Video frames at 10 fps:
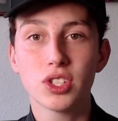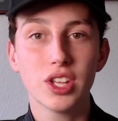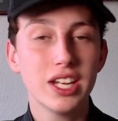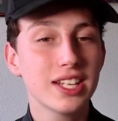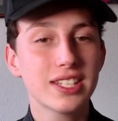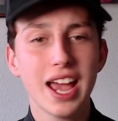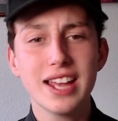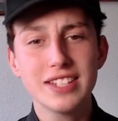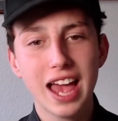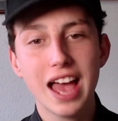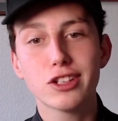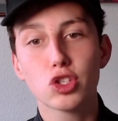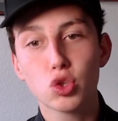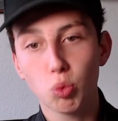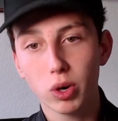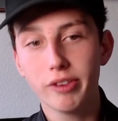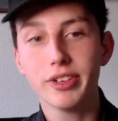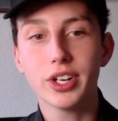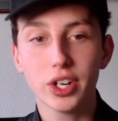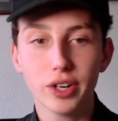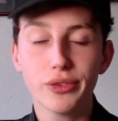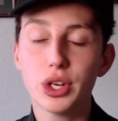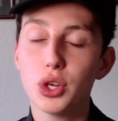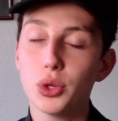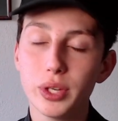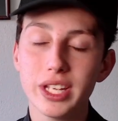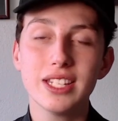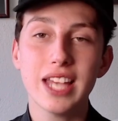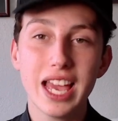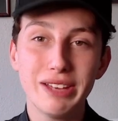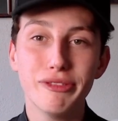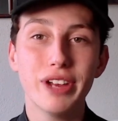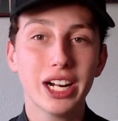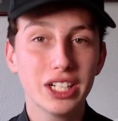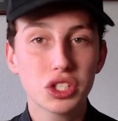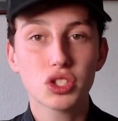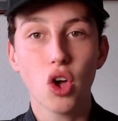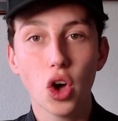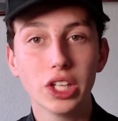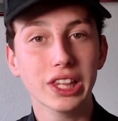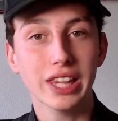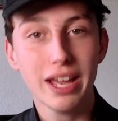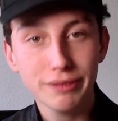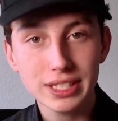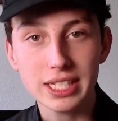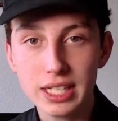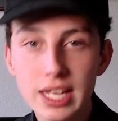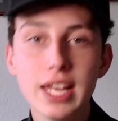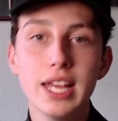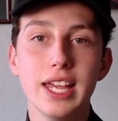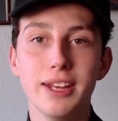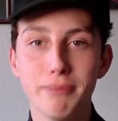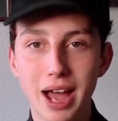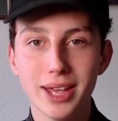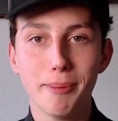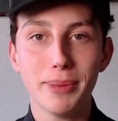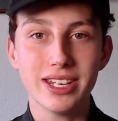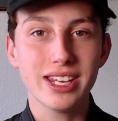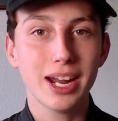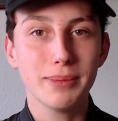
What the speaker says: So they decide to add Swervin Irvin, who is a very solid lefty, in my opinion.